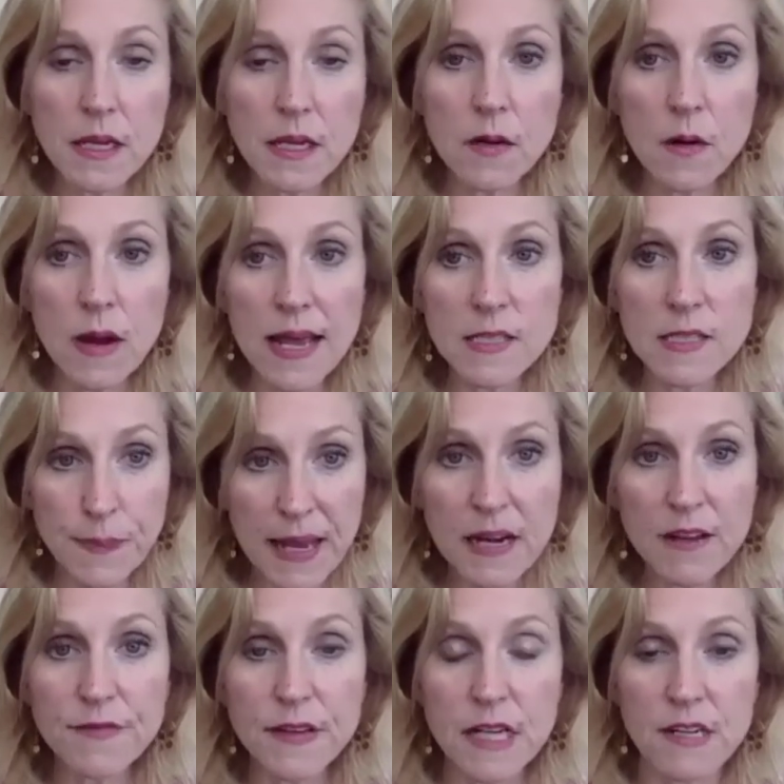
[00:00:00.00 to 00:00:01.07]
you know, has
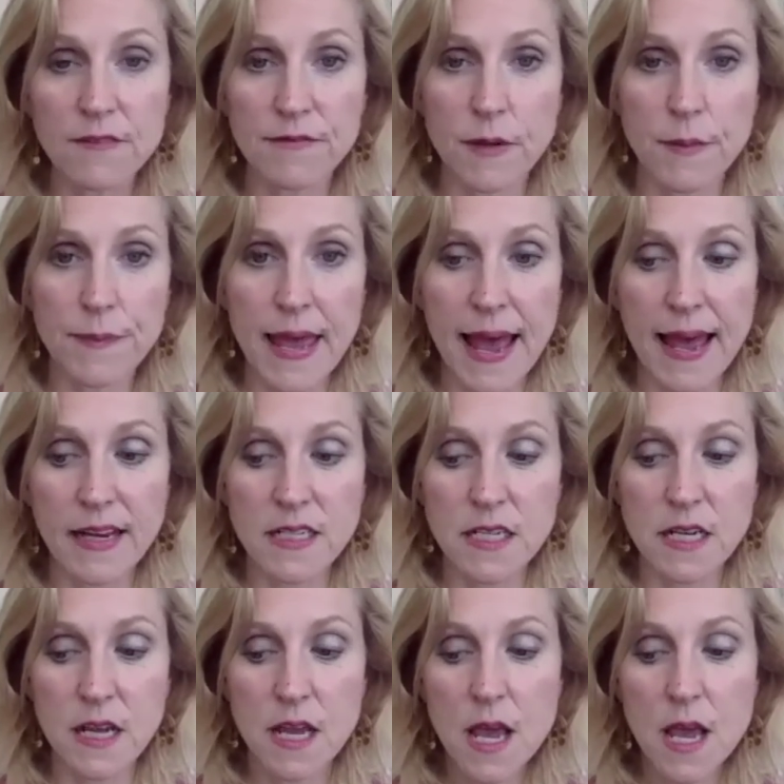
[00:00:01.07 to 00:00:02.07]
benefited from that,